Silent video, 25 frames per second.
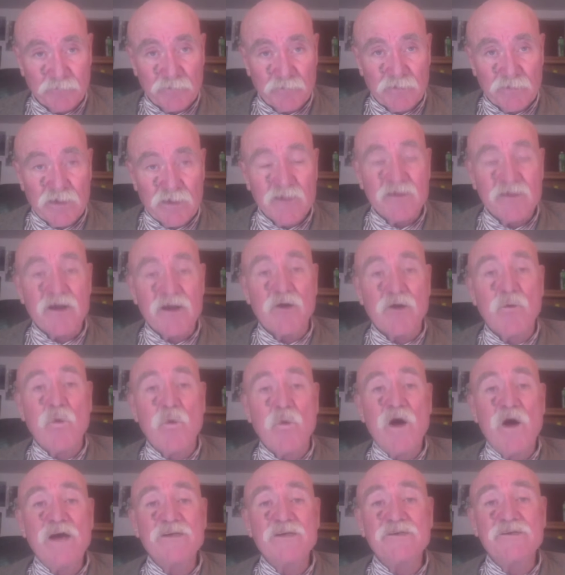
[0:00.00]
There
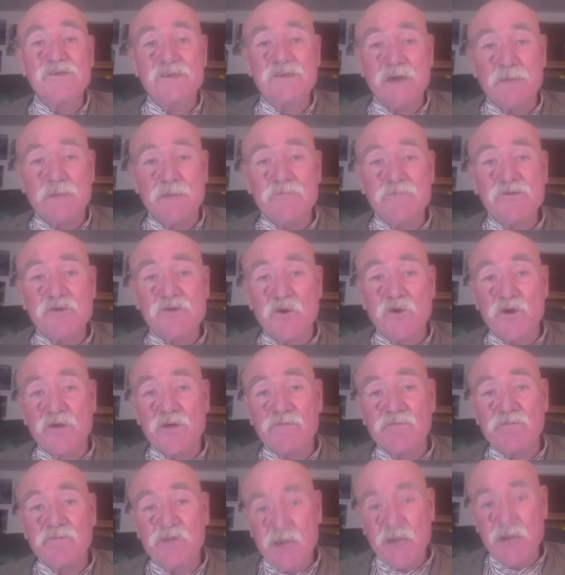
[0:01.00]
was some sort of
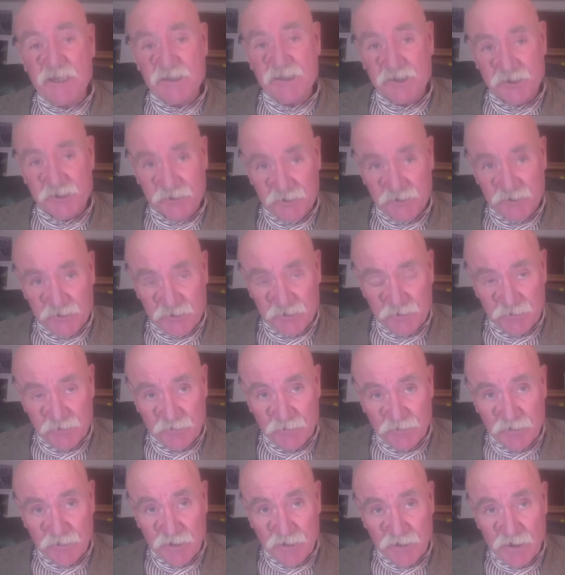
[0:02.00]
justice.
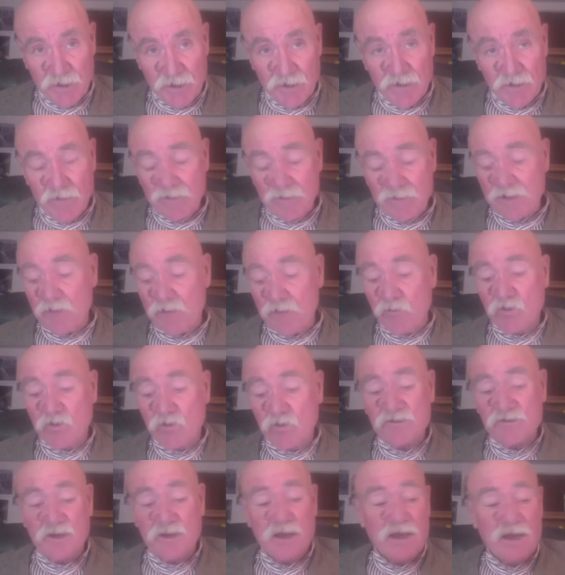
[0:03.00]
There
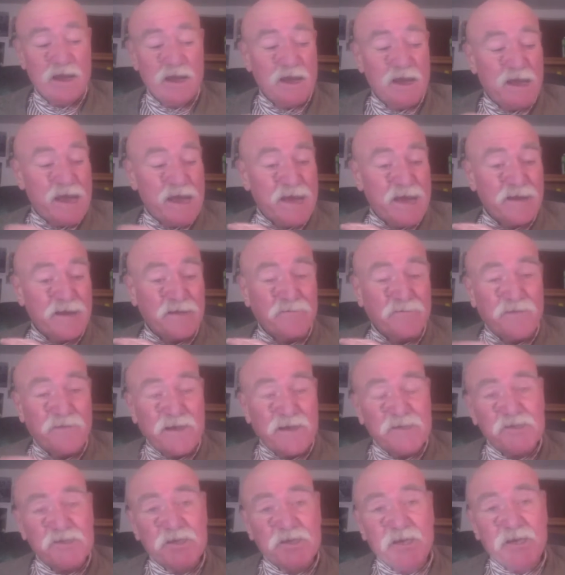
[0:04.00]
was an
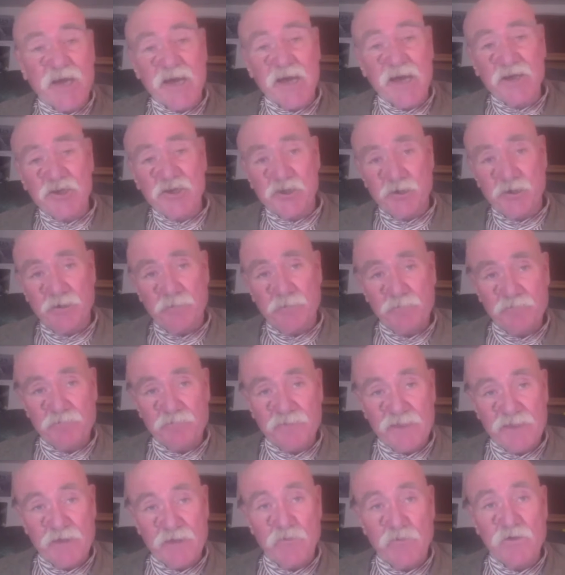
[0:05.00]
investigation
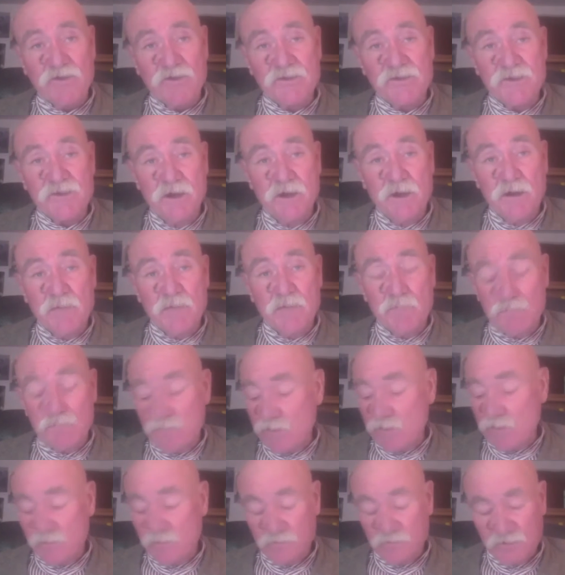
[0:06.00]
that was
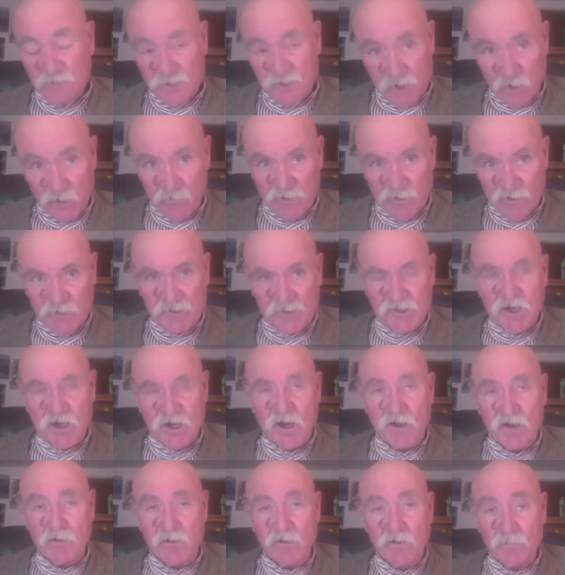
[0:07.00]
Soviet
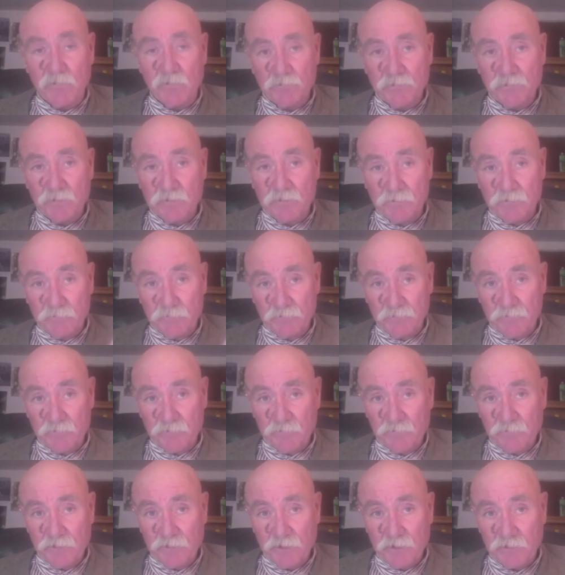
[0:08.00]
style,
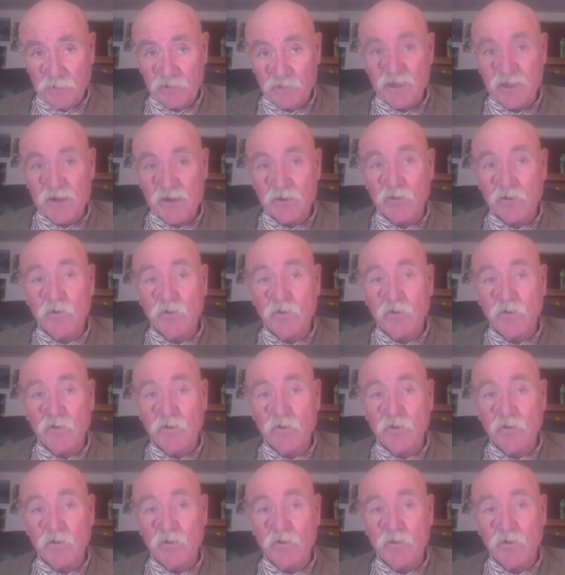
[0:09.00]
legal,